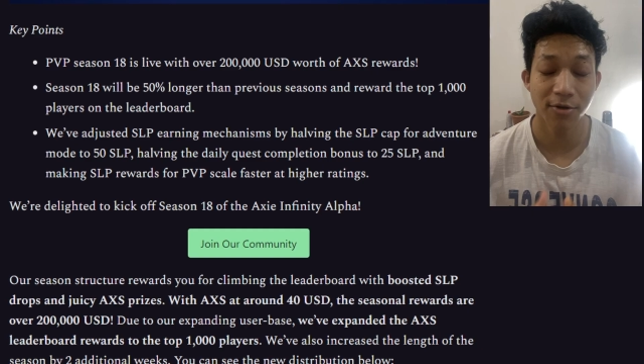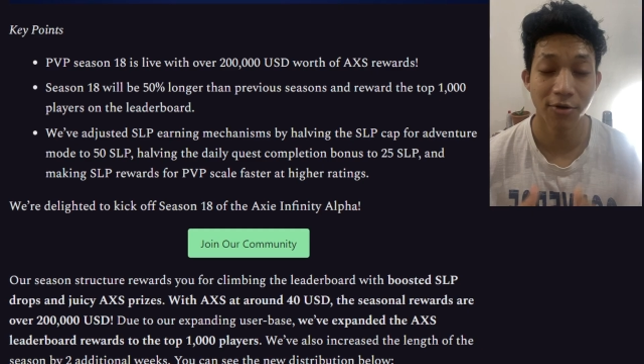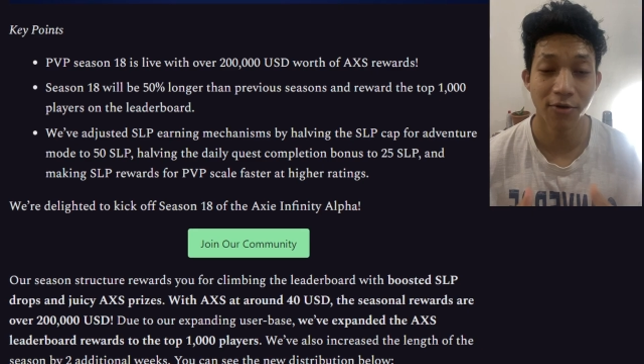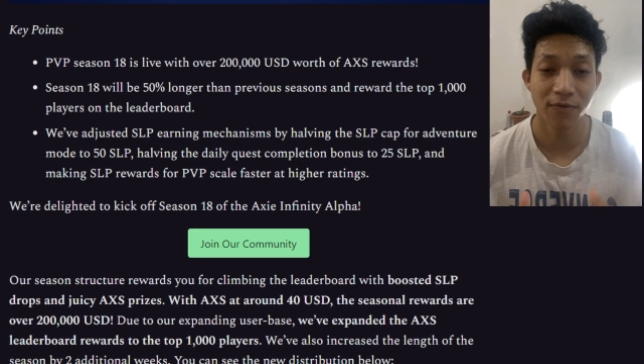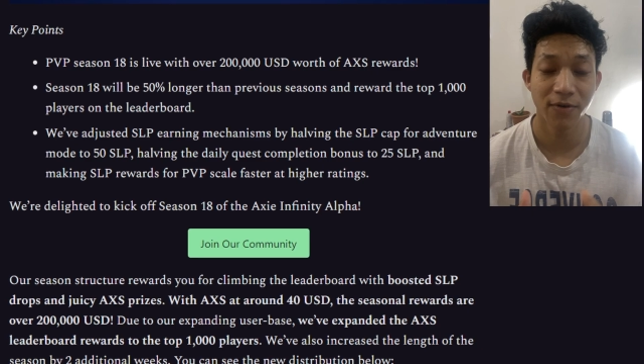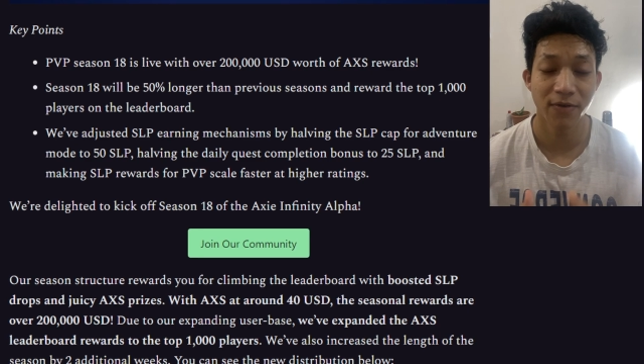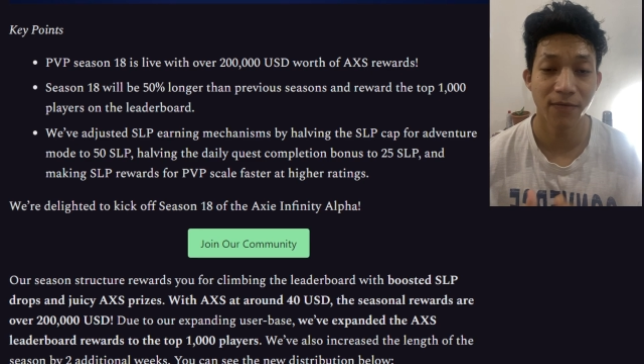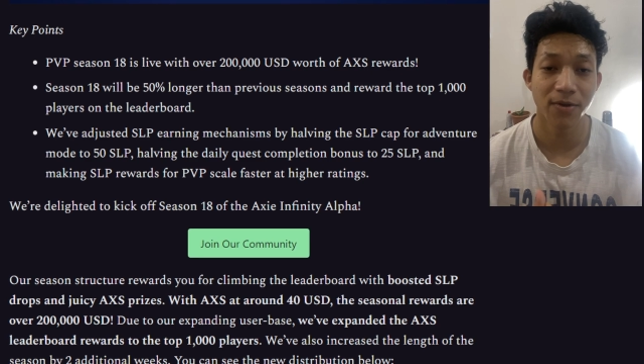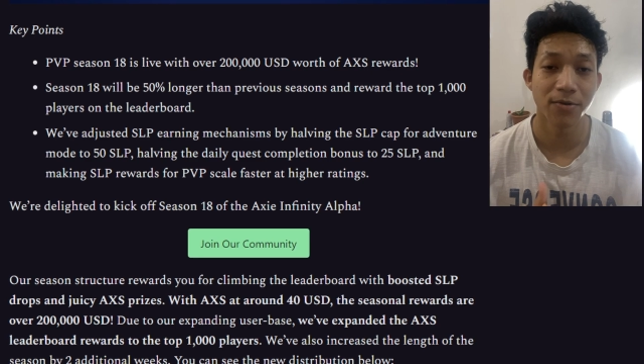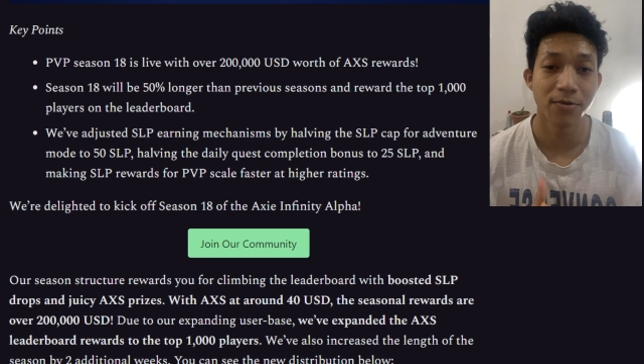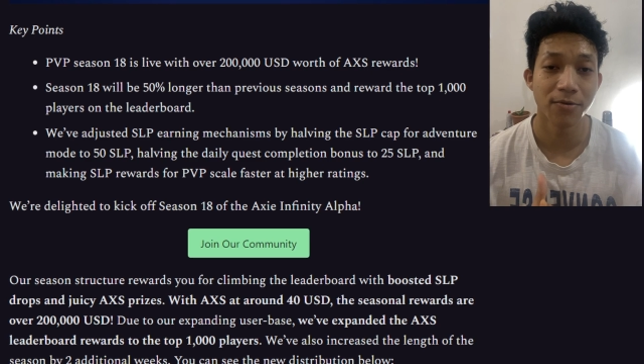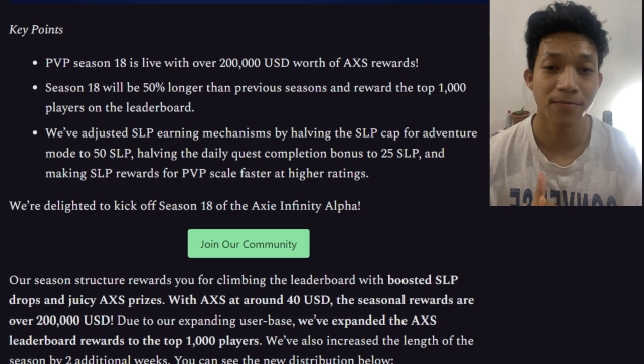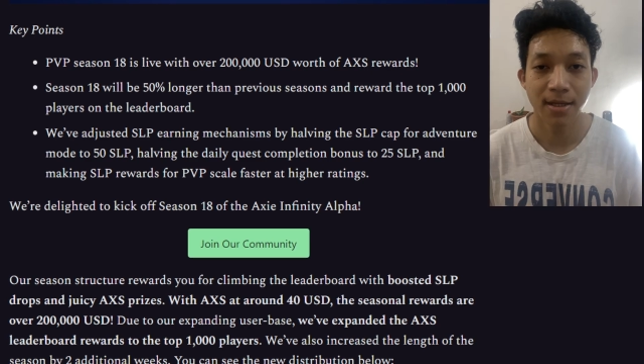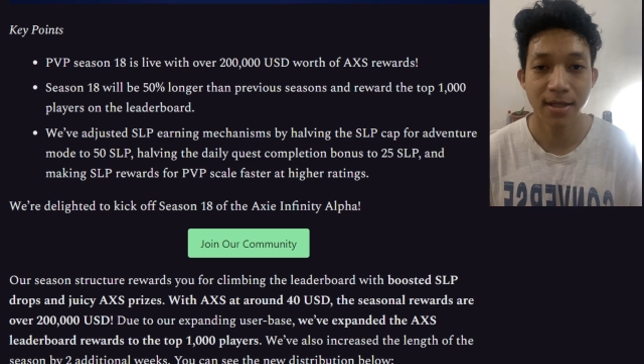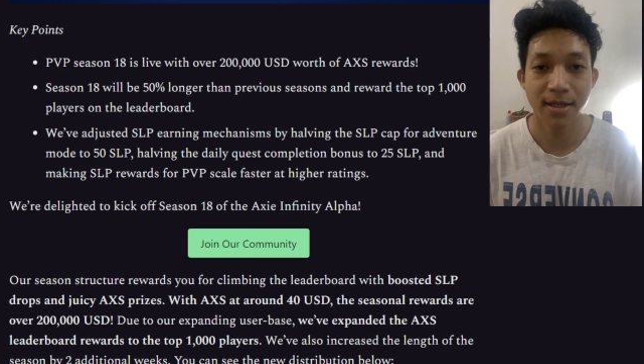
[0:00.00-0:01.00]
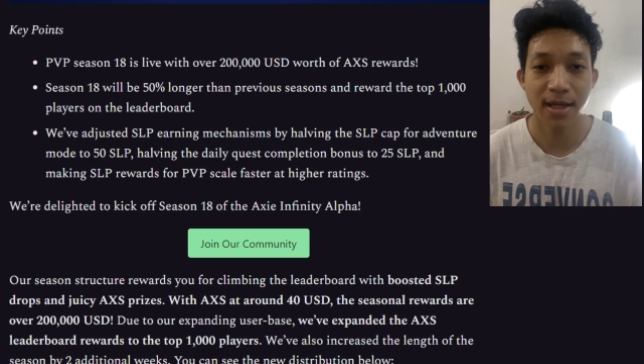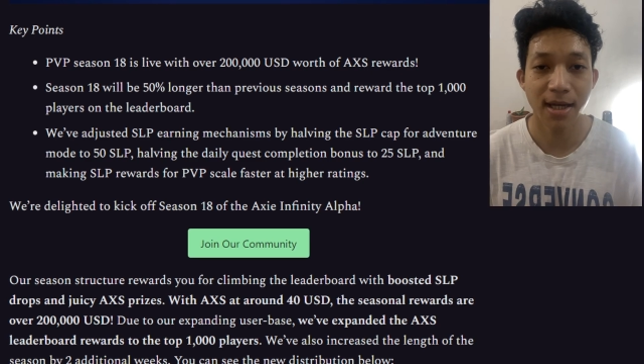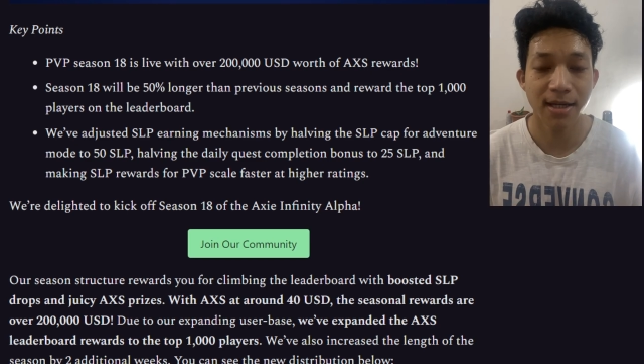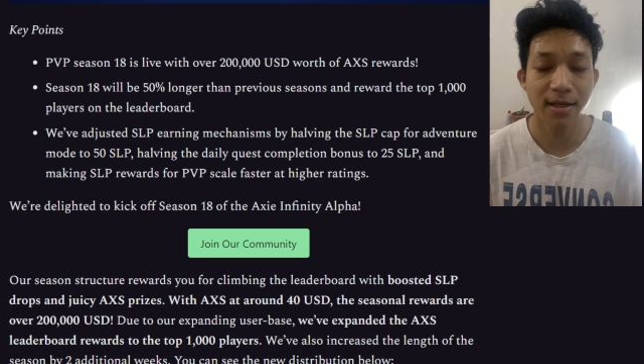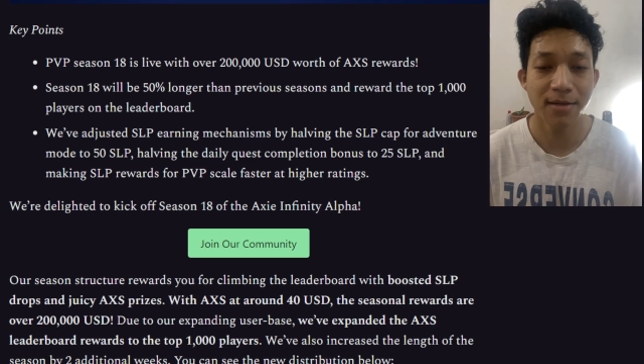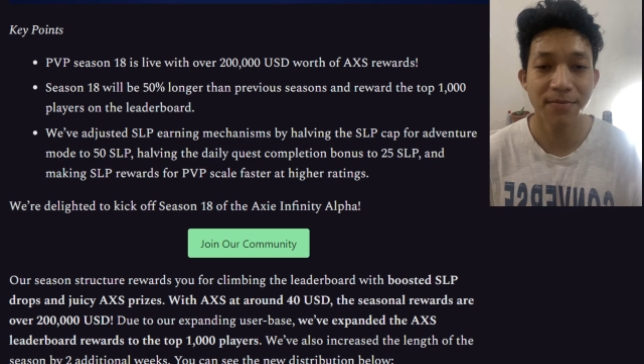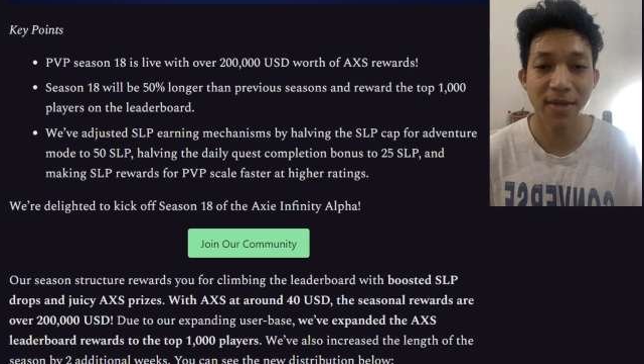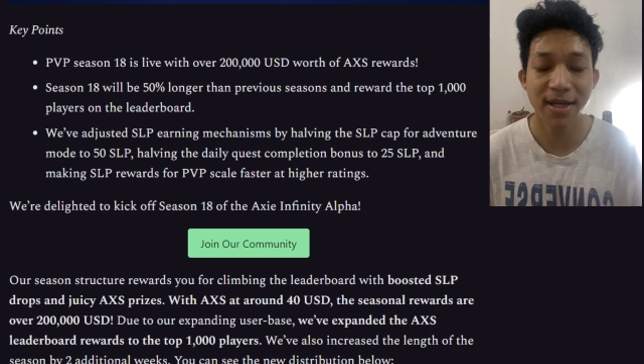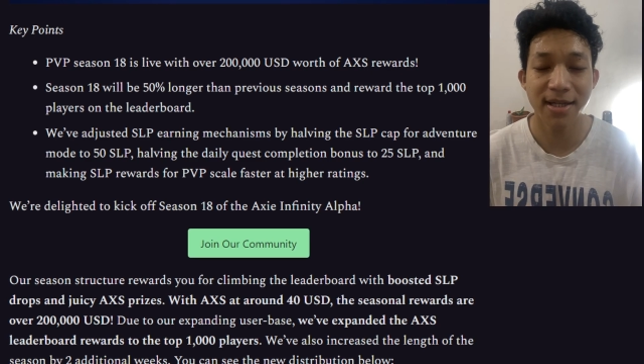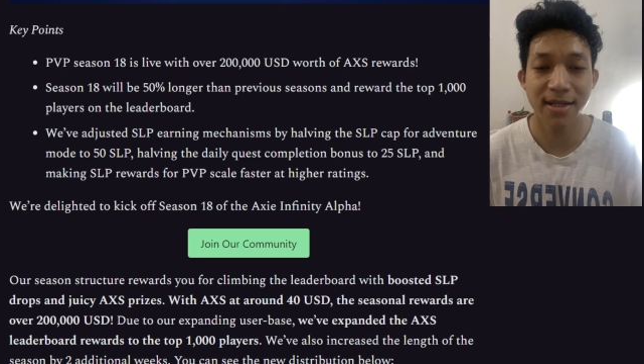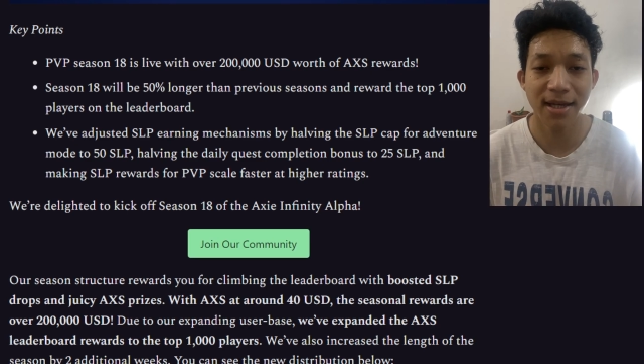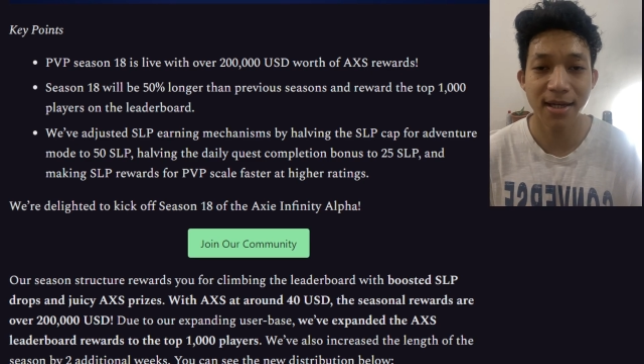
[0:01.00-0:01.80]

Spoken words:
overview. This actually makes